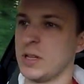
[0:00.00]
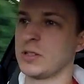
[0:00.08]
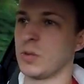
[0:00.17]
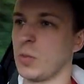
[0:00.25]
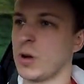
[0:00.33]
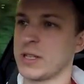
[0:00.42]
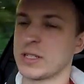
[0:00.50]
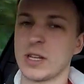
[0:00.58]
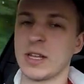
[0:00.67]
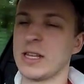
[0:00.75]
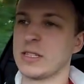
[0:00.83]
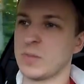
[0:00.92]
to what it's going
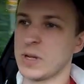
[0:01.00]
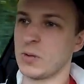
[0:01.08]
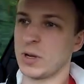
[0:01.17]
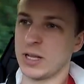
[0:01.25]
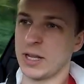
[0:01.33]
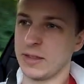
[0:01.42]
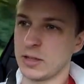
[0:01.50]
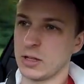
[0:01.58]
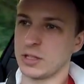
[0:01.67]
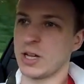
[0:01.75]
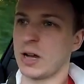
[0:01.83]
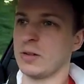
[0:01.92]
to need to be when you let the
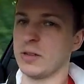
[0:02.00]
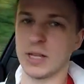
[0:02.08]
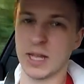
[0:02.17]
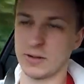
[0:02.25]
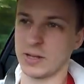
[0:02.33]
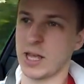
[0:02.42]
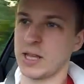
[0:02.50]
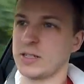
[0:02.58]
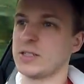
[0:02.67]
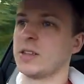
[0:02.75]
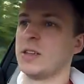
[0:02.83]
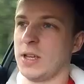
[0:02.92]
clutch out and the gear
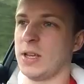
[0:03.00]
engages.